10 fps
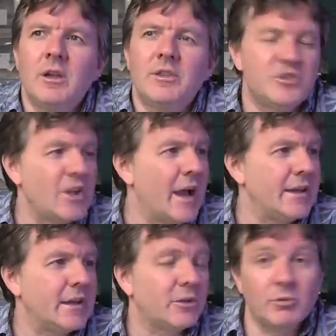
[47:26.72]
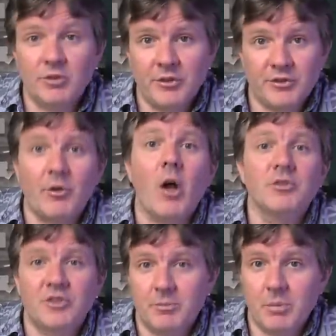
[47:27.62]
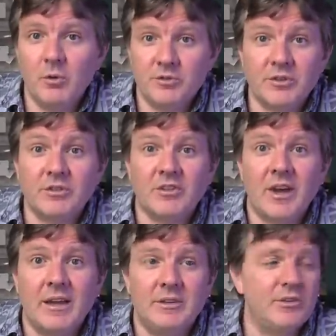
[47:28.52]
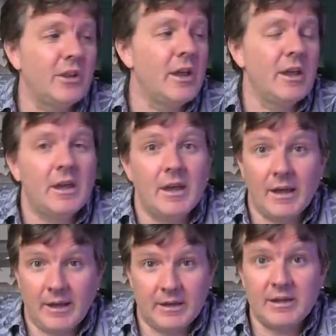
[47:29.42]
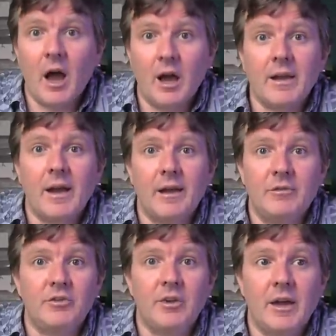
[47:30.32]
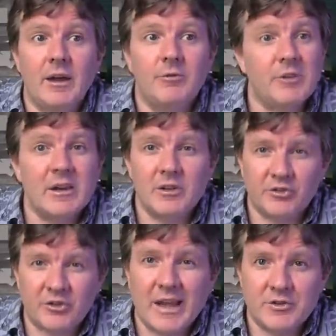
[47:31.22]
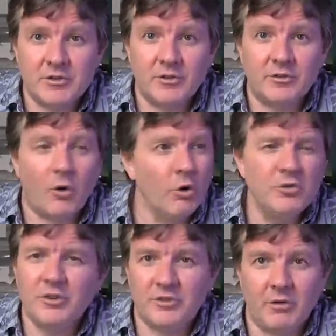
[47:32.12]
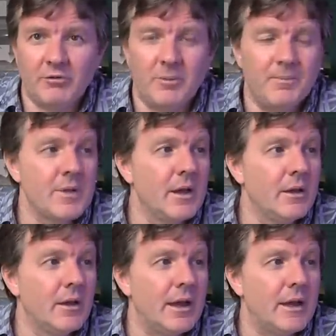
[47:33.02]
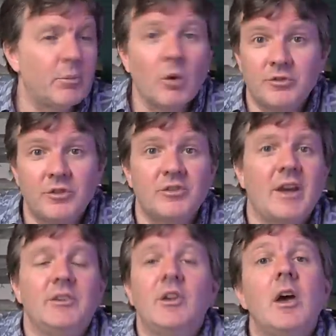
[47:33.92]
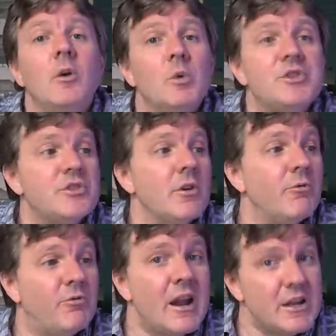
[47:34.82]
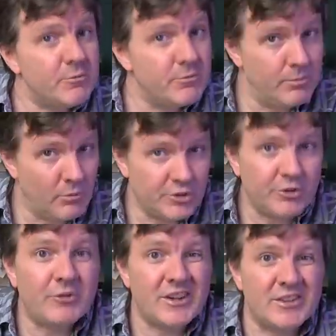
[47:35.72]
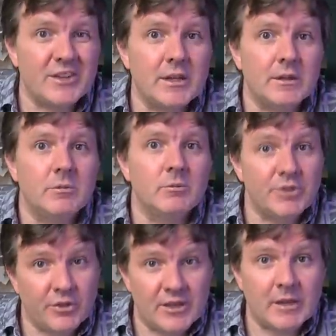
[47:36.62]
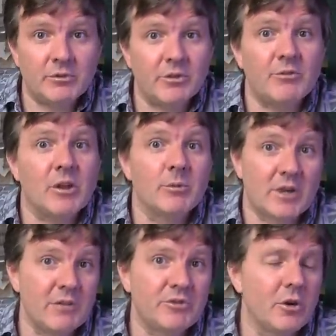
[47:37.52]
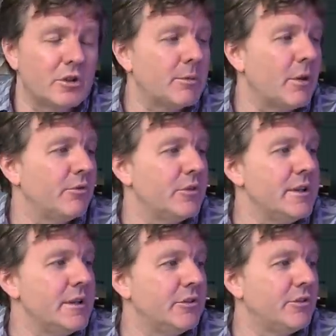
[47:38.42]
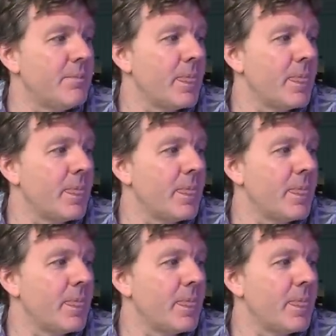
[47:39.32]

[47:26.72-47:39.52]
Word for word: The Shining. There was lots of alternate poster designs uh, in the archives, uh, various sketches, hundreds of them, uh, poster designs, which very much fitted in with the themes of the film that I've talked about for years.